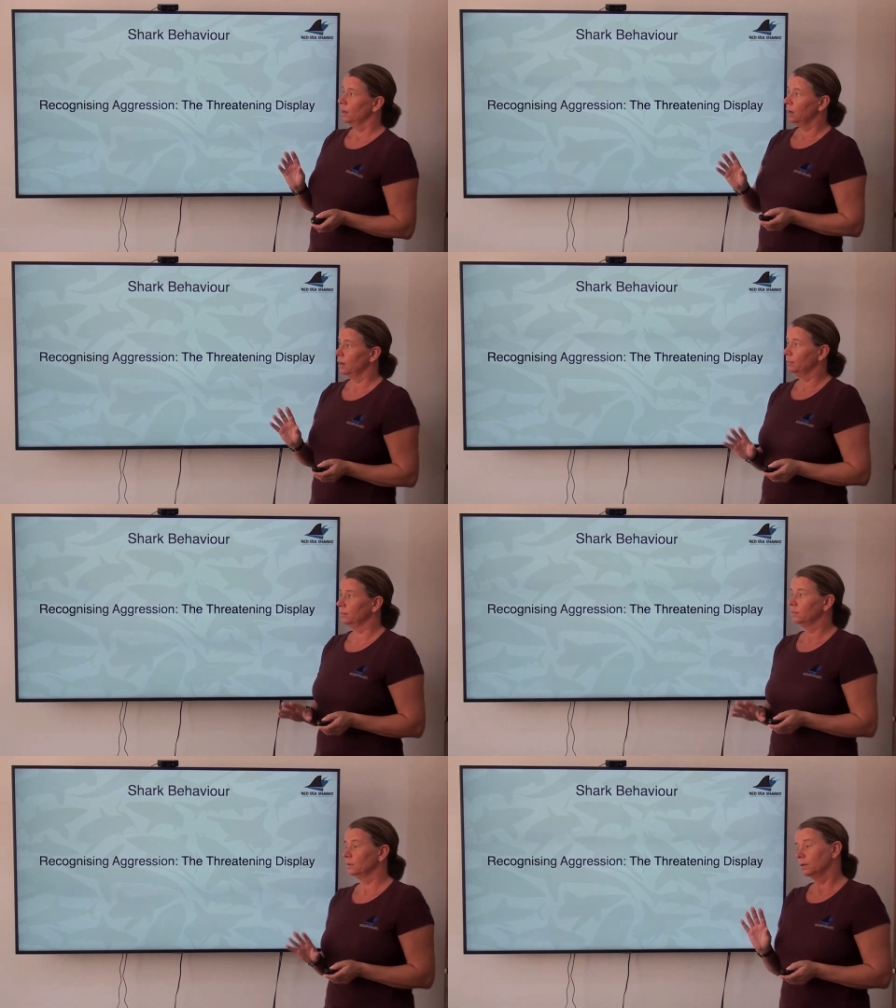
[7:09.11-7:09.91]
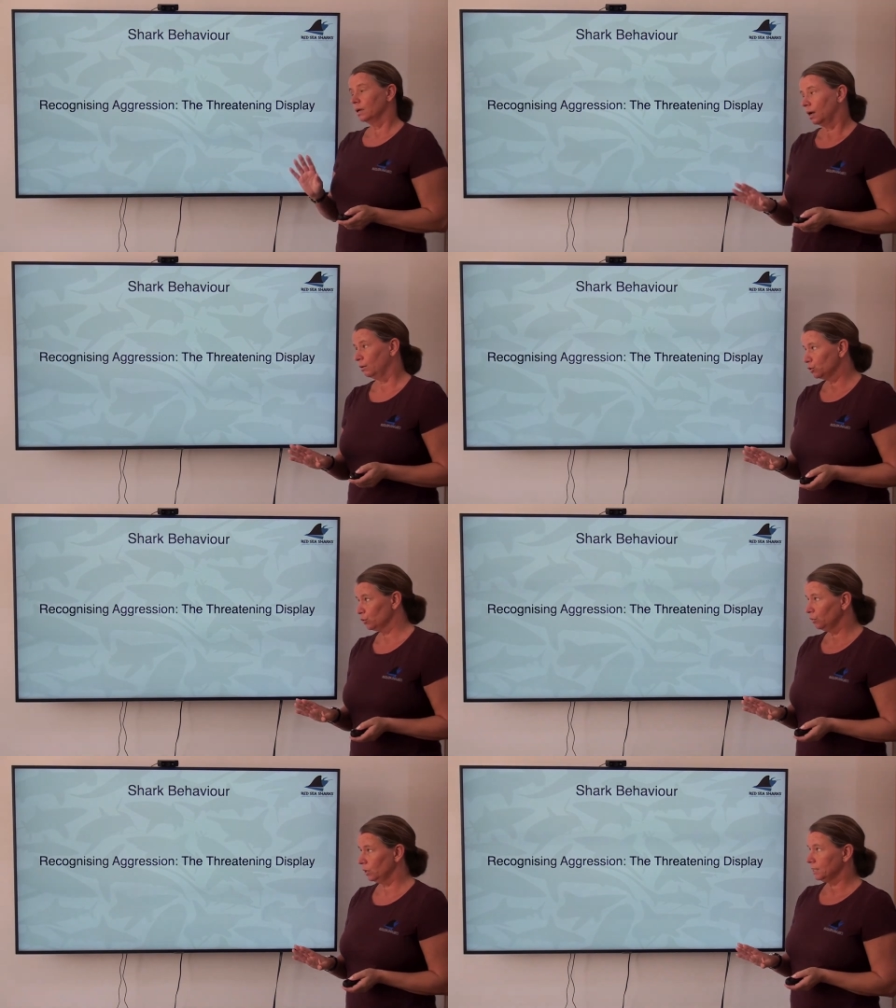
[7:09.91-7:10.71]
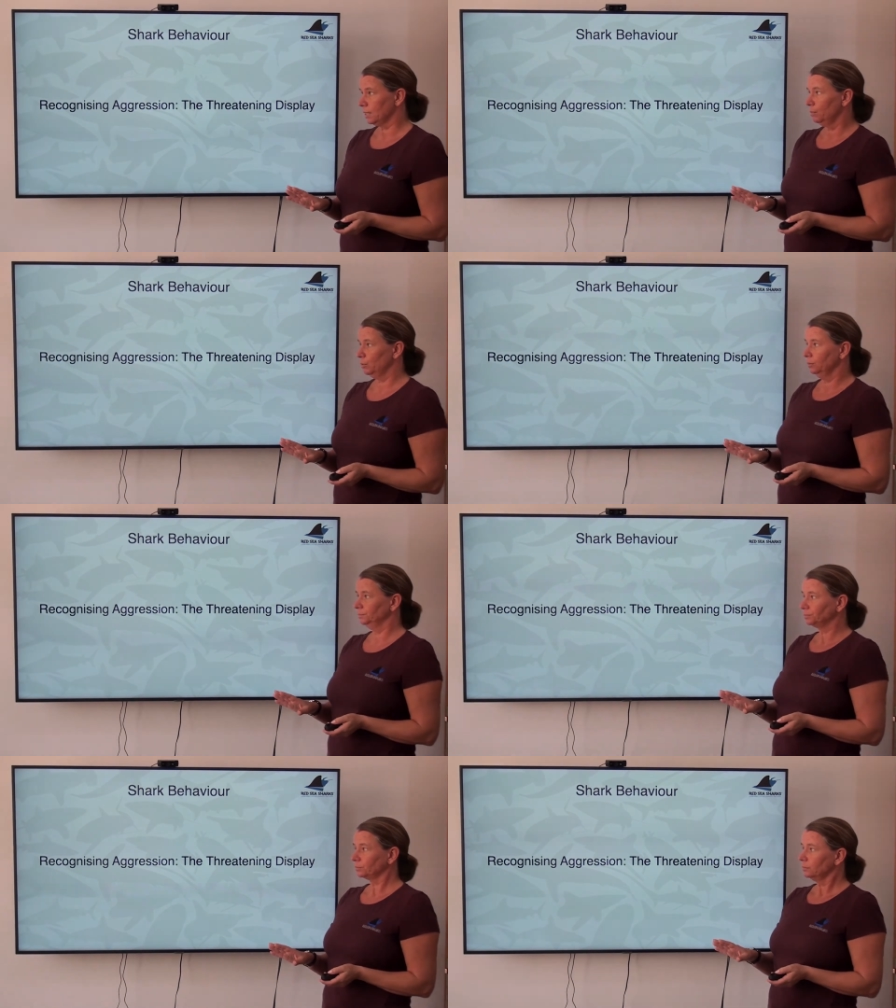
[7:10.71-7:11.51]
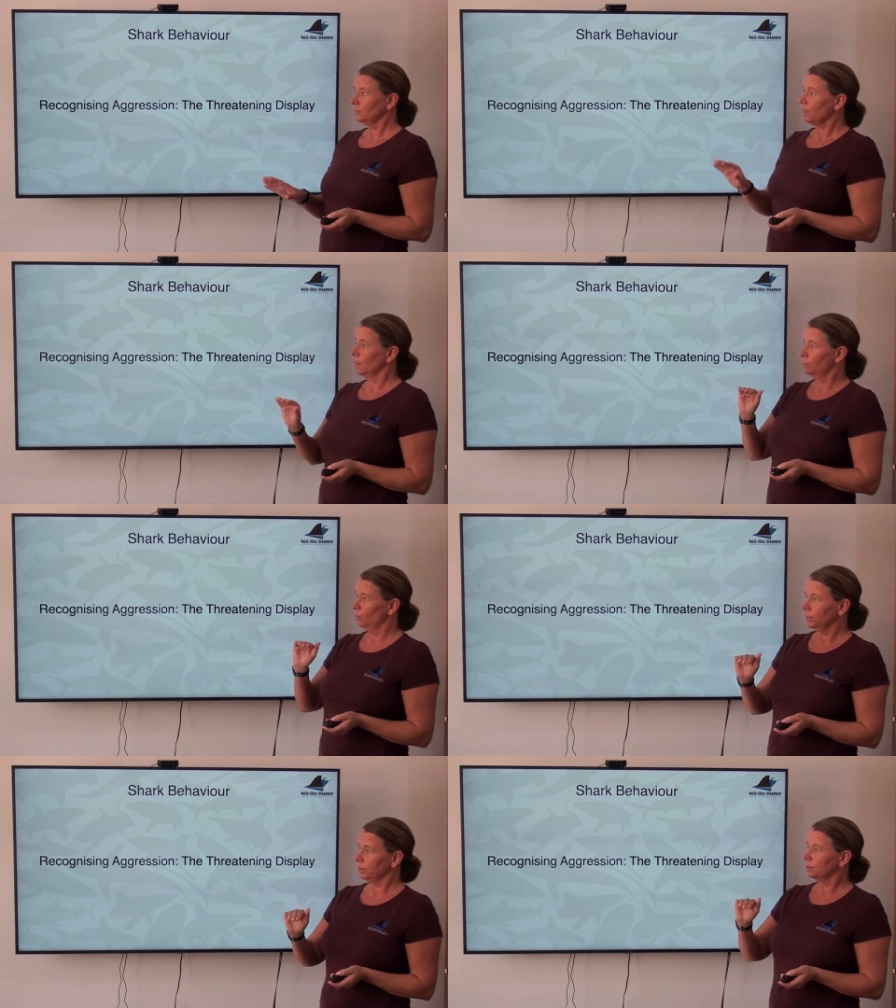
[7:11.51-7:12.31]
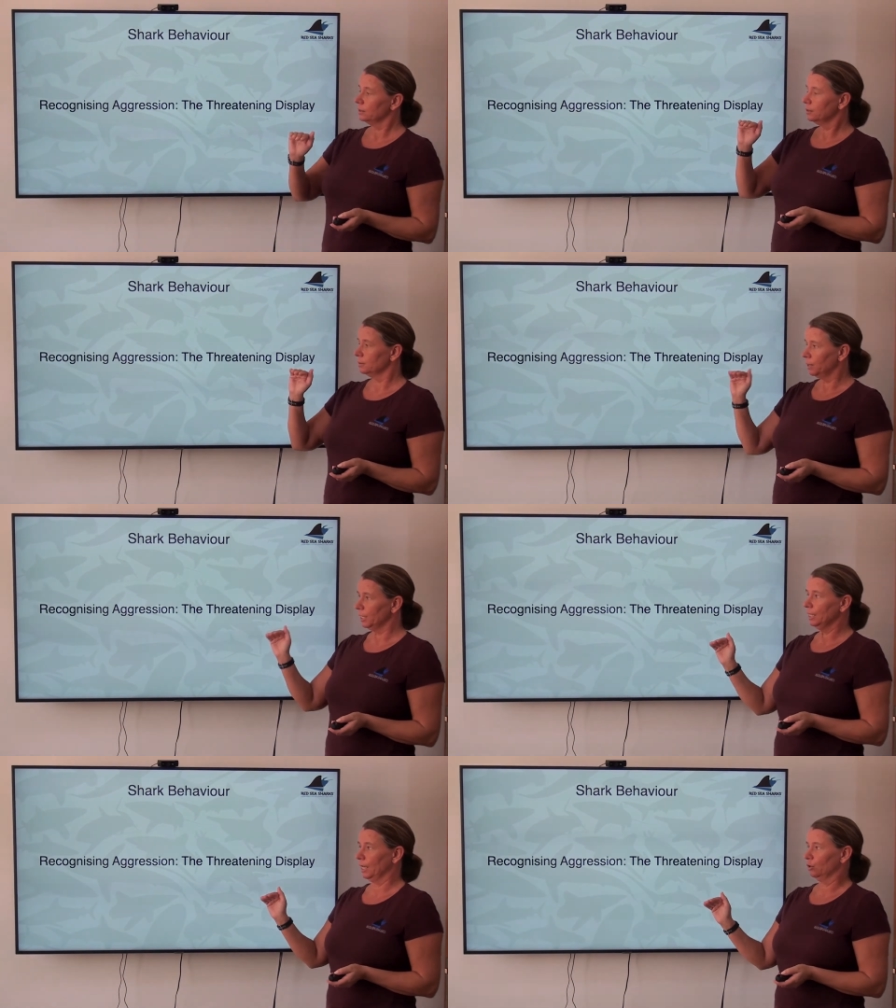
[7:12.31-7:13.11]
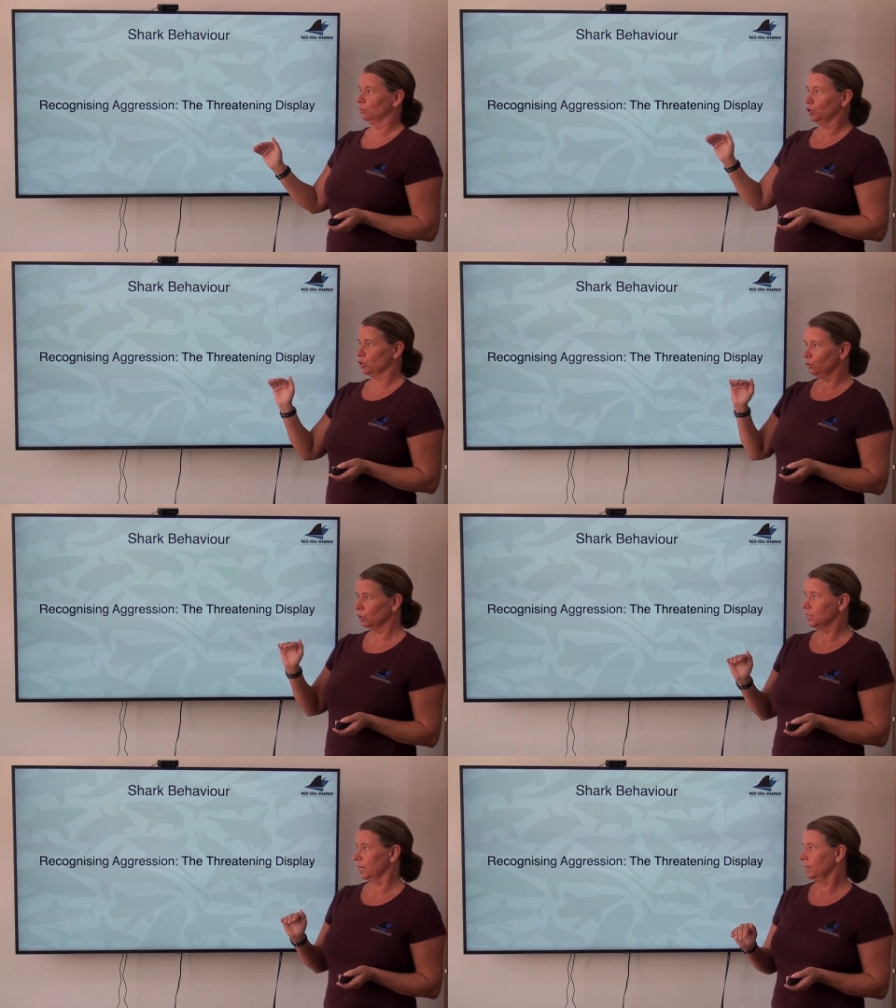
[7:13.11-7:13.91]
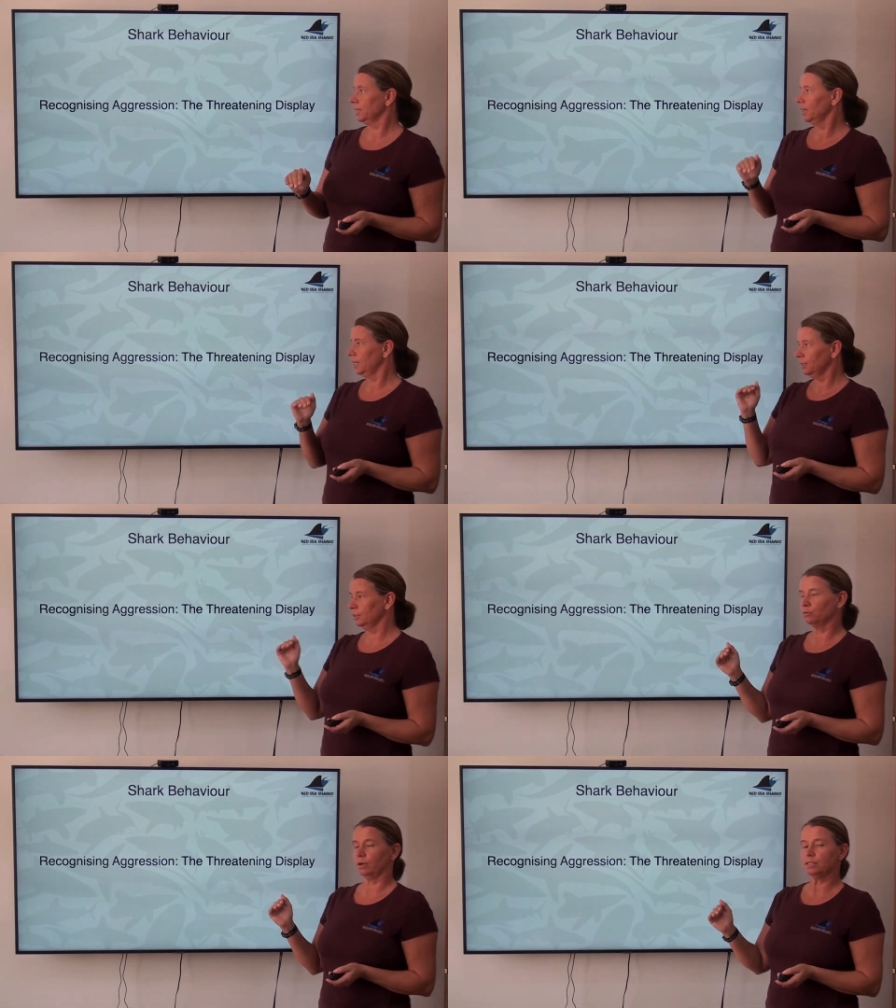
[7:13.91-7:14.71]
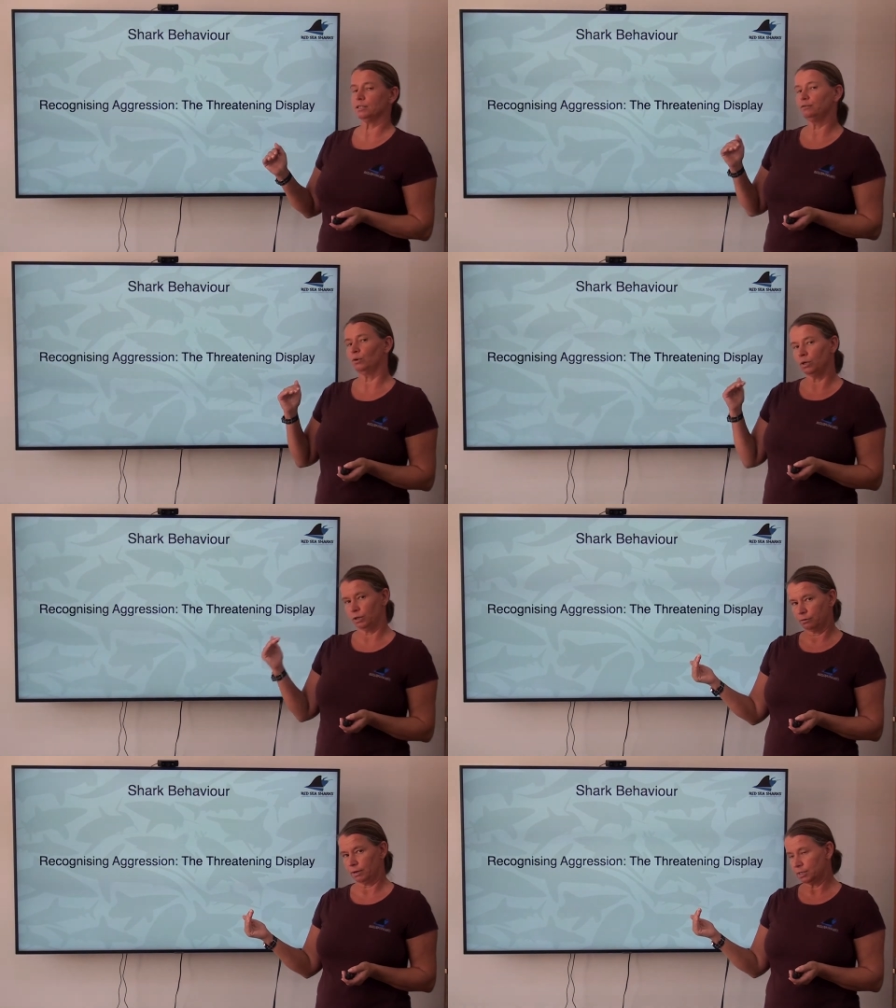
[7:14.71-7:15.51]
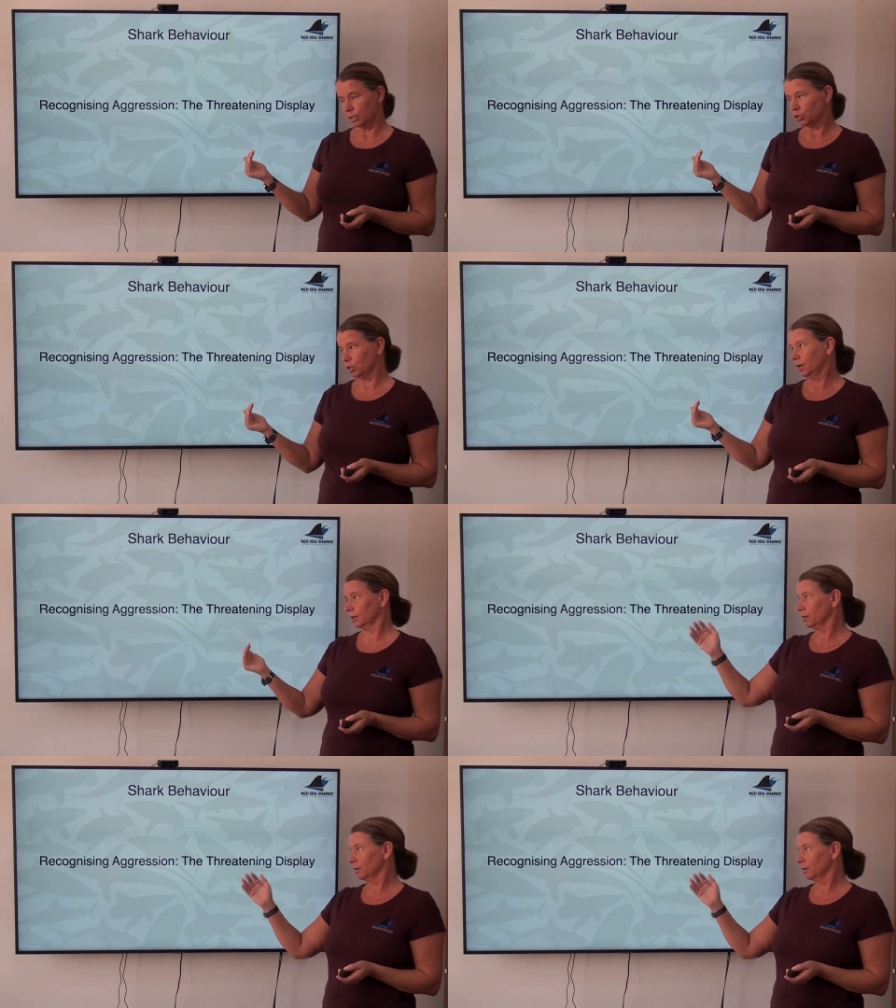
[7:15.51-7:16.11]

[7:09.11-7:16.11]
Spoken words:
I will show you an example what the body language looks like in an aggressive or in a threatening shark.